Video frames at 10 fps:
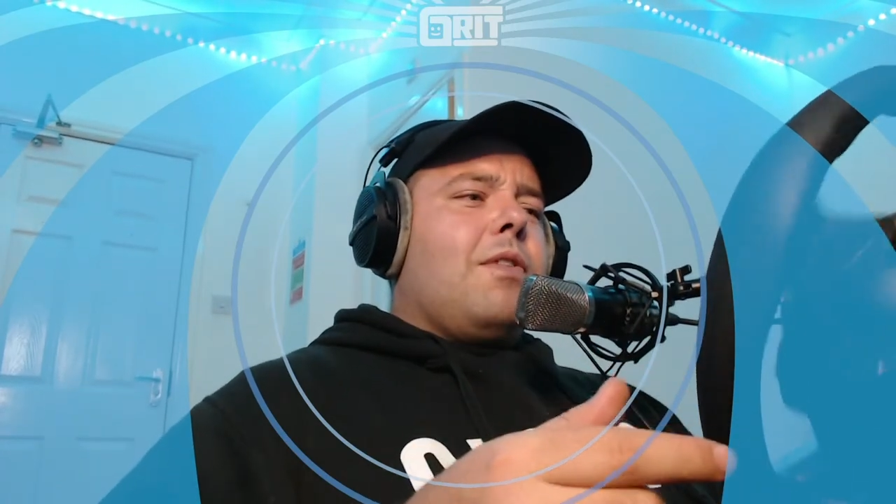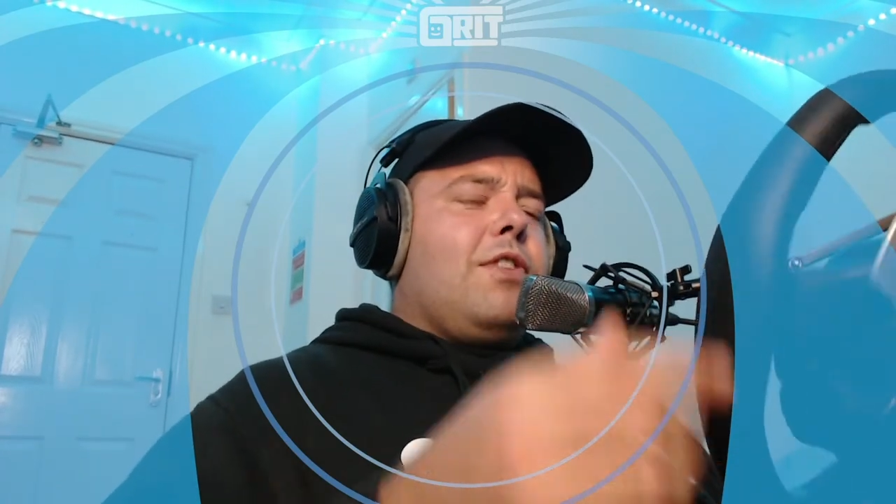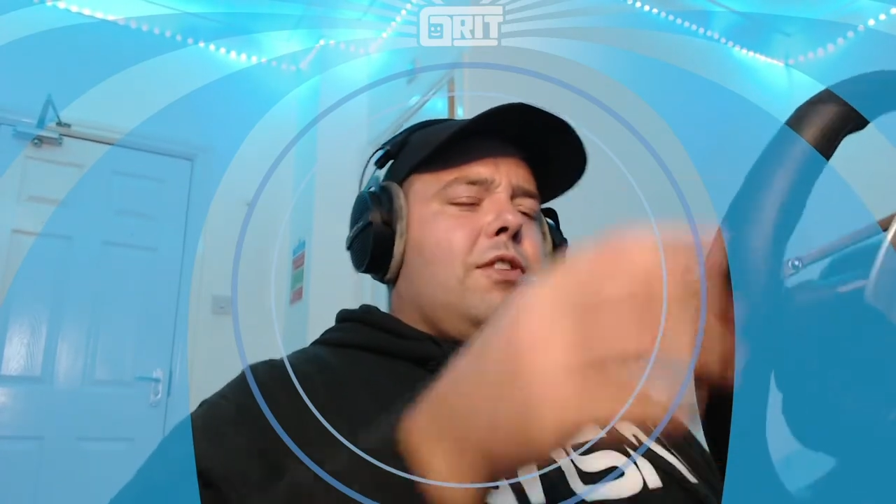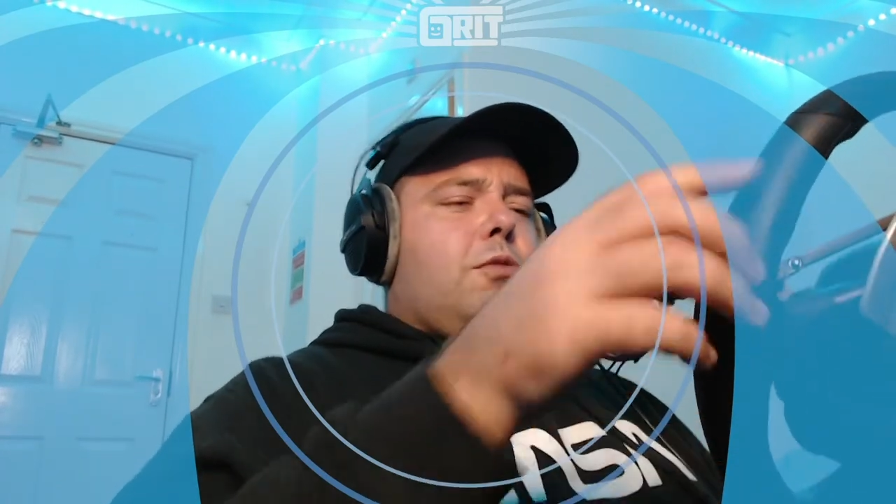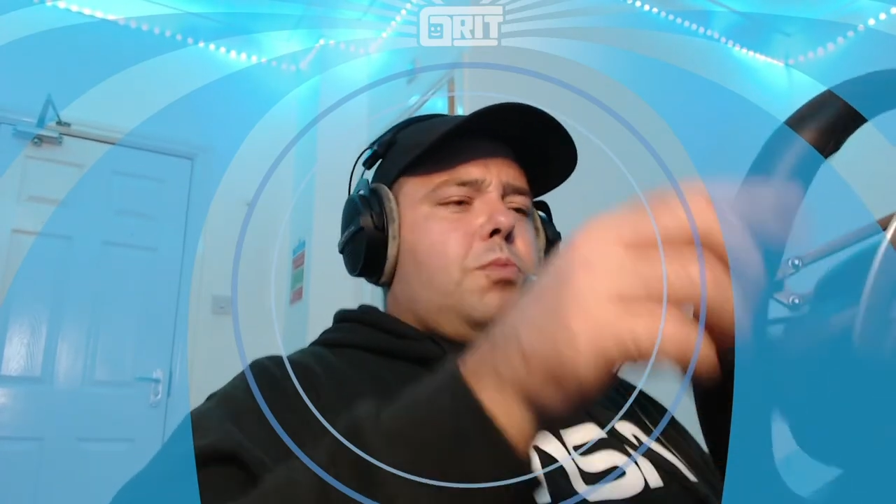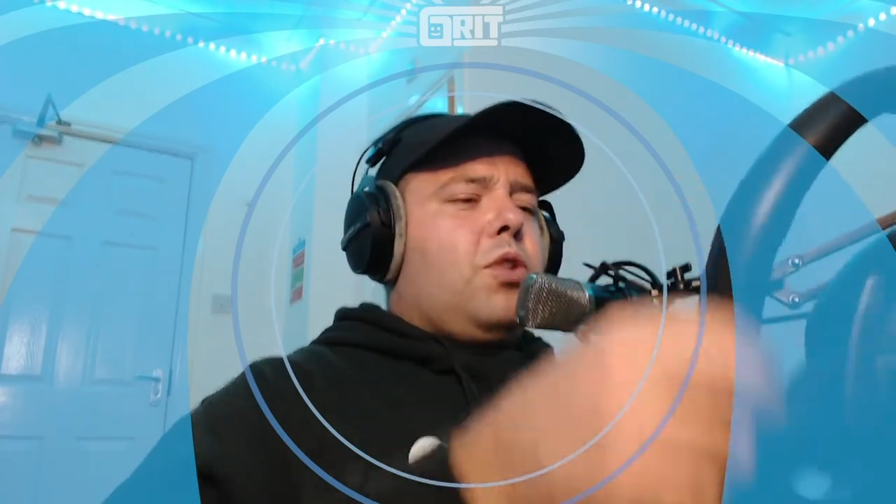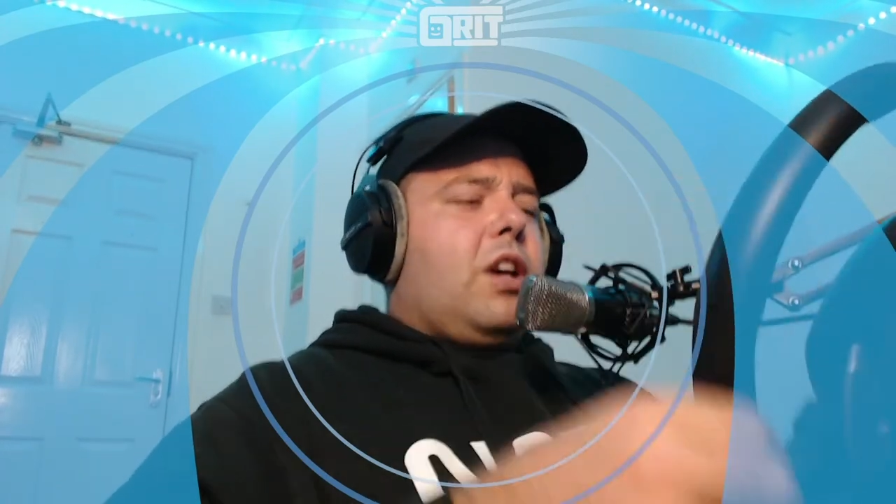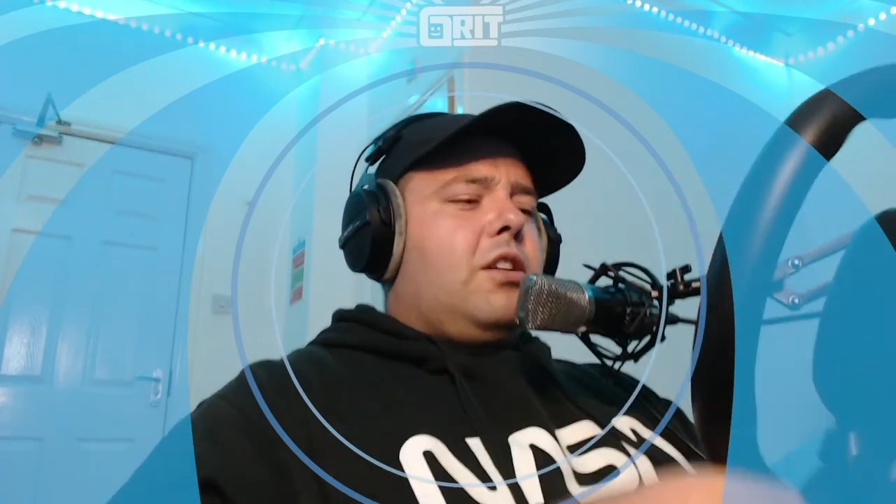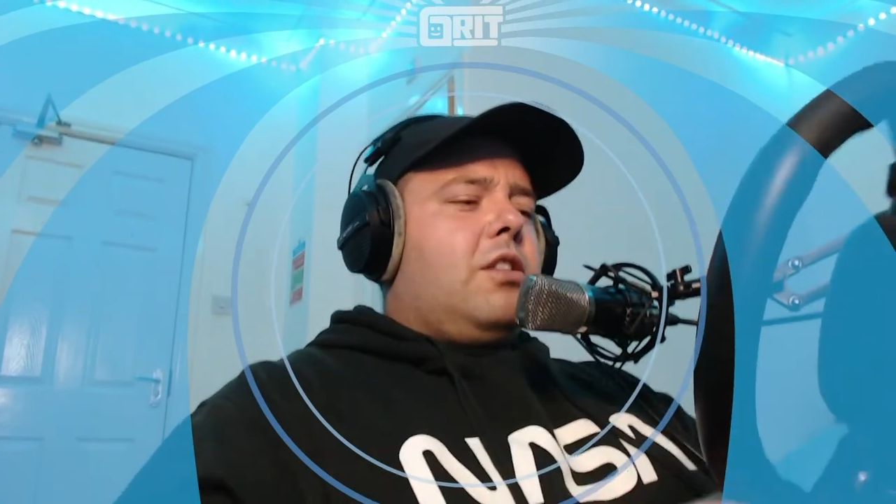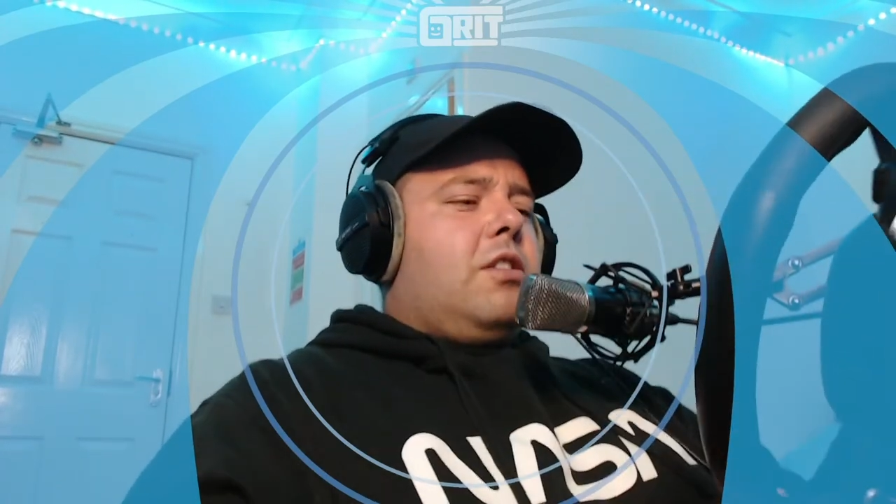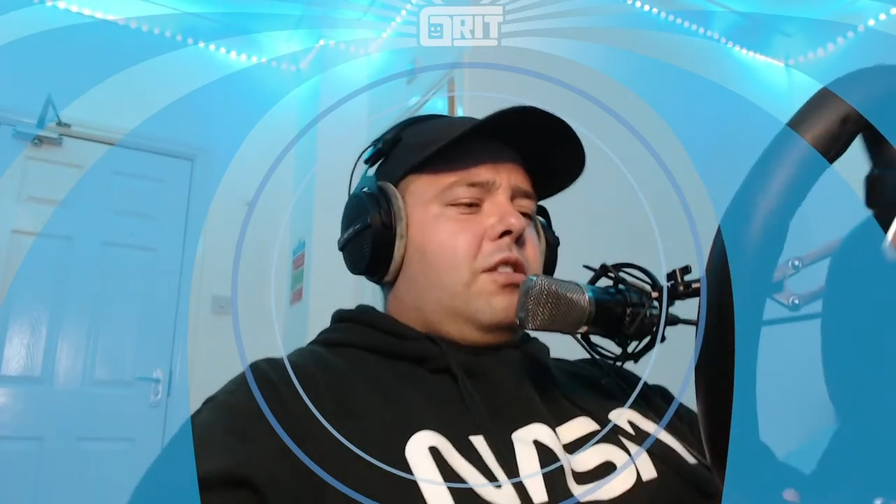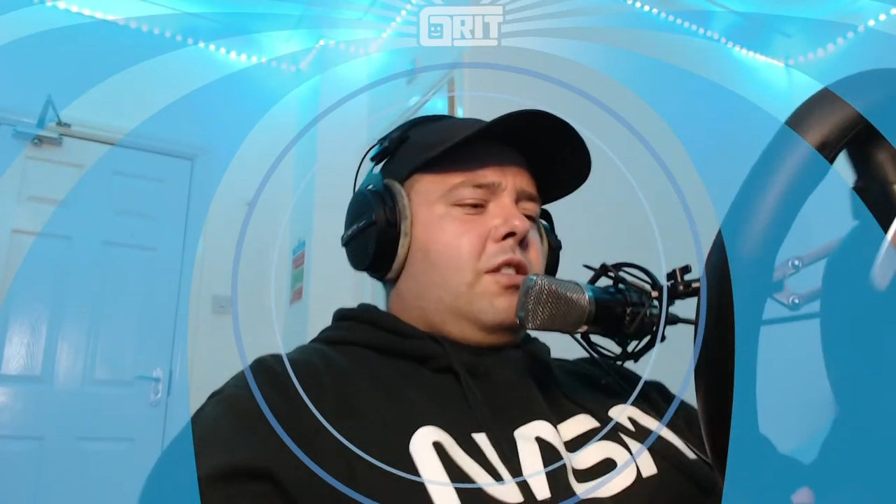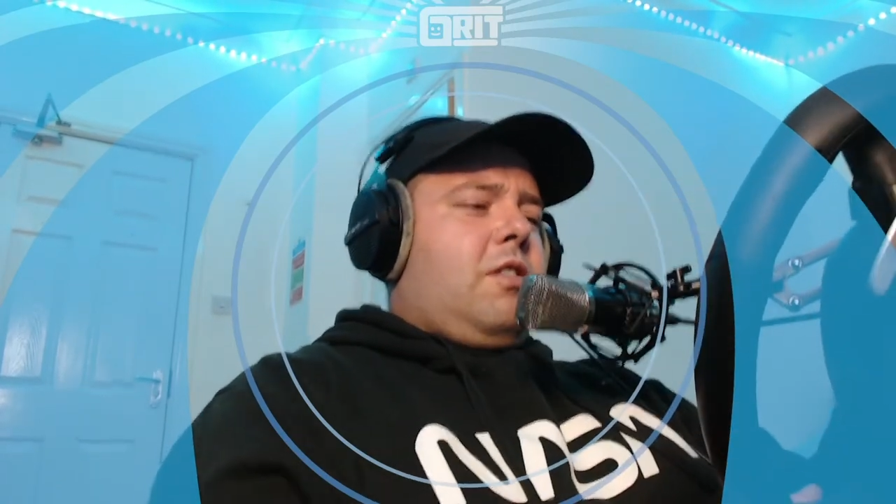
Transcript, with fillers: it feels more like a...